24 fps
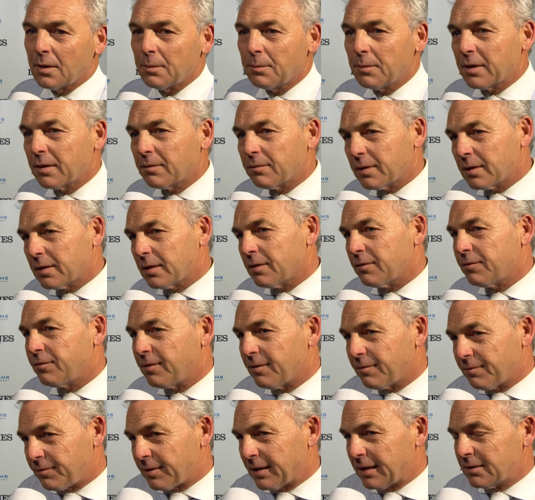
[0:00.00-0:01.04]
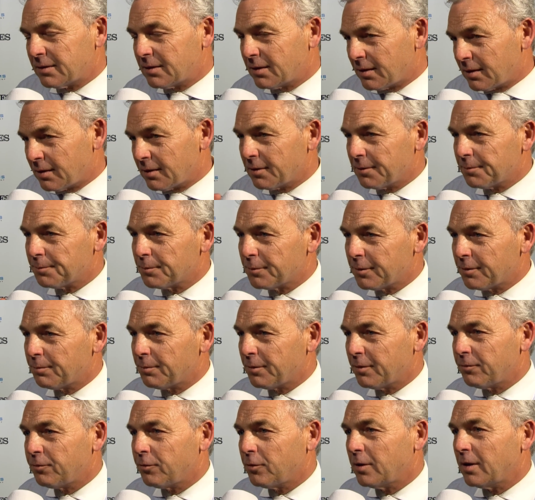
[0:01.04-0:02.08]
make the fast the
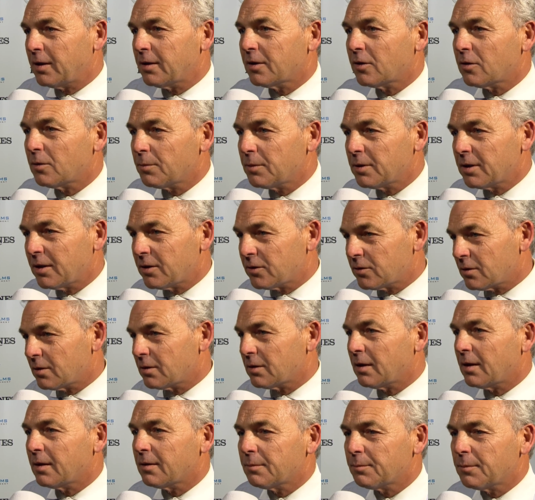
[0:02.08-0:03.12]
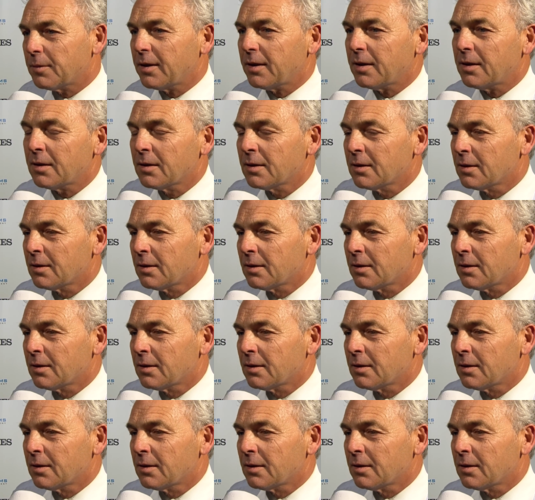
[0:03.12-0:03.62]
before and the combination and make